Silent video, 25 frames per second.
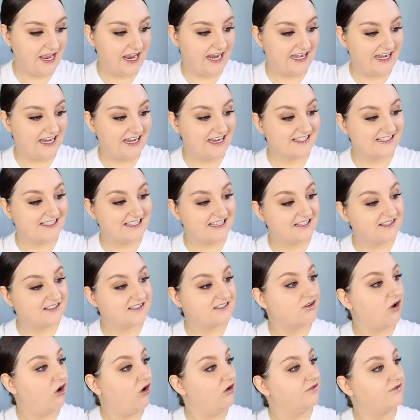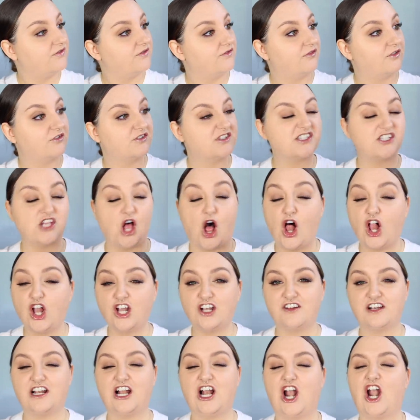And it is the soft,
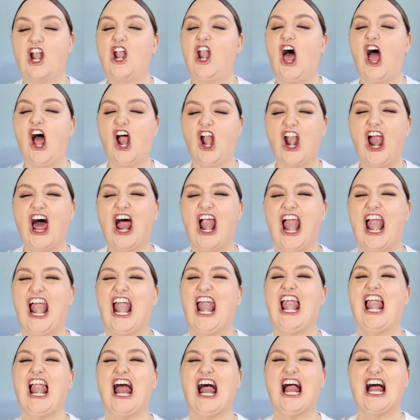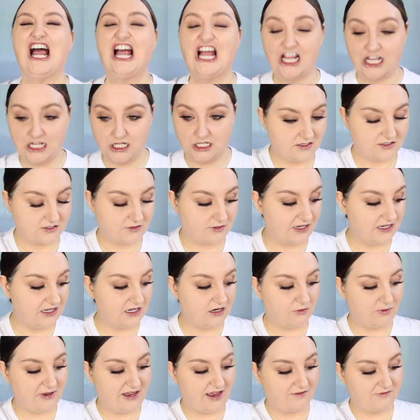soft, ha, ha. So in
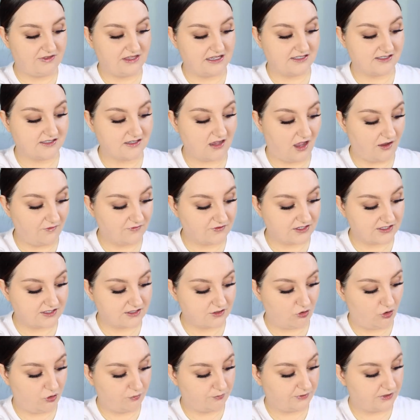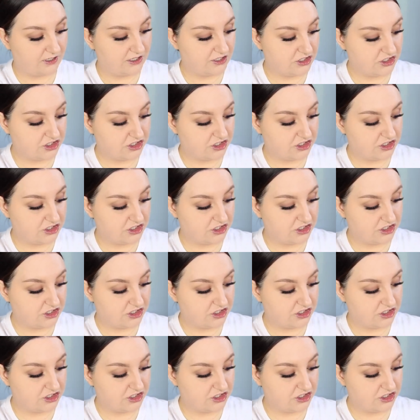here we have the soft sculpt